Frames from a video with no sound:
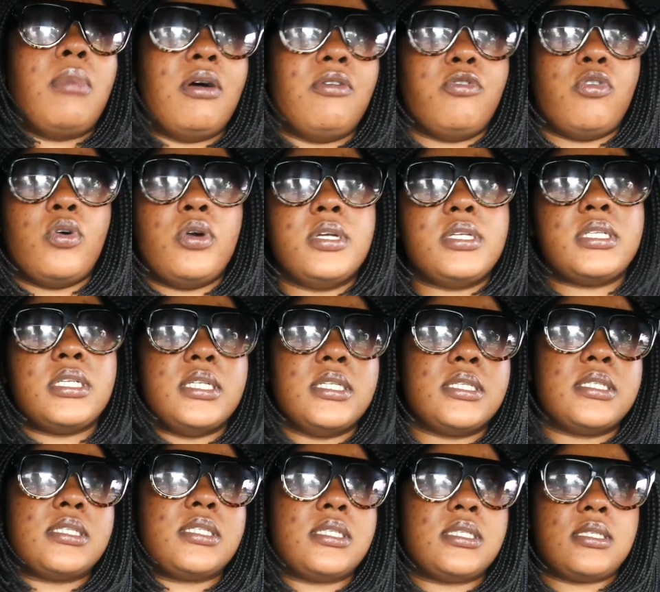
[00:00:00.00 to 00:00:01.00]
My voice
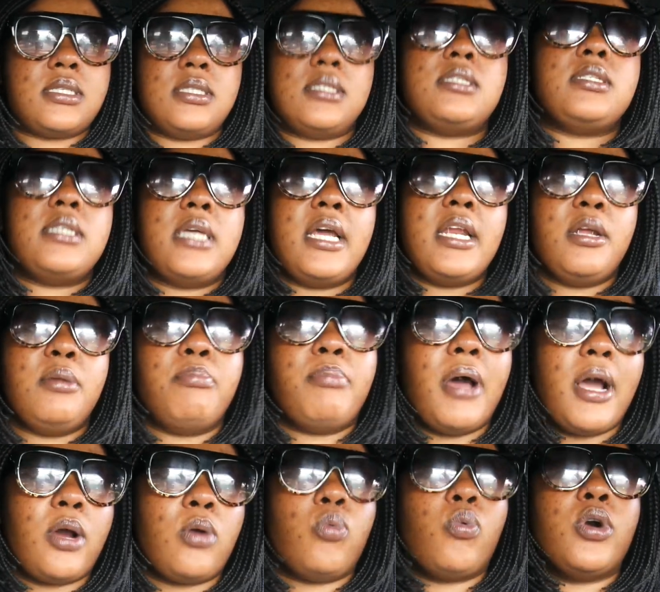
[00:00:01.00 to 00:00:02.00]
is getting
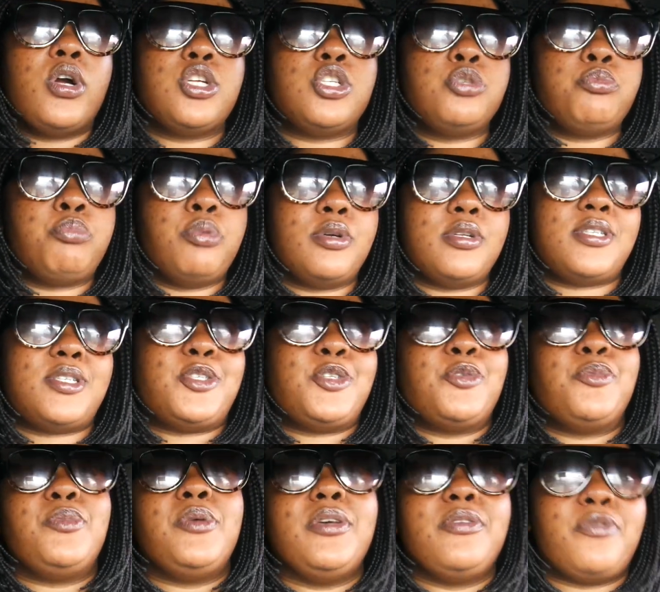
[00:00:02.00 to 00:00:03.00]
back where it's supposed
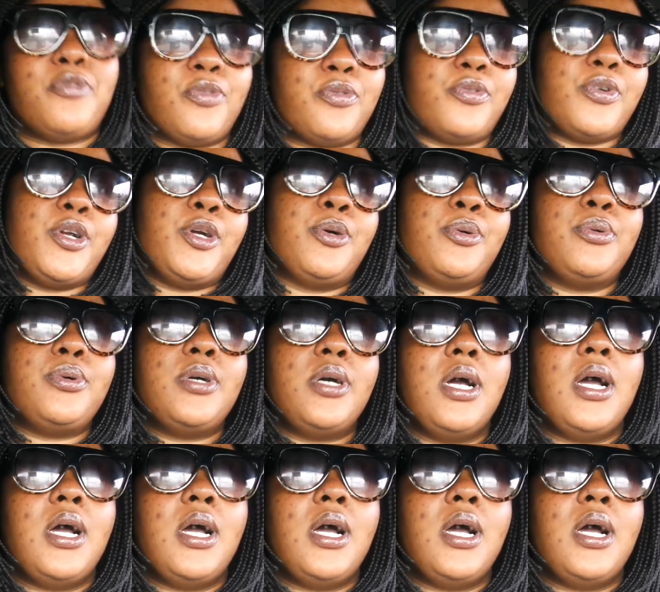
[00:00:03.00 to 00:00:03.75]
to be, for real.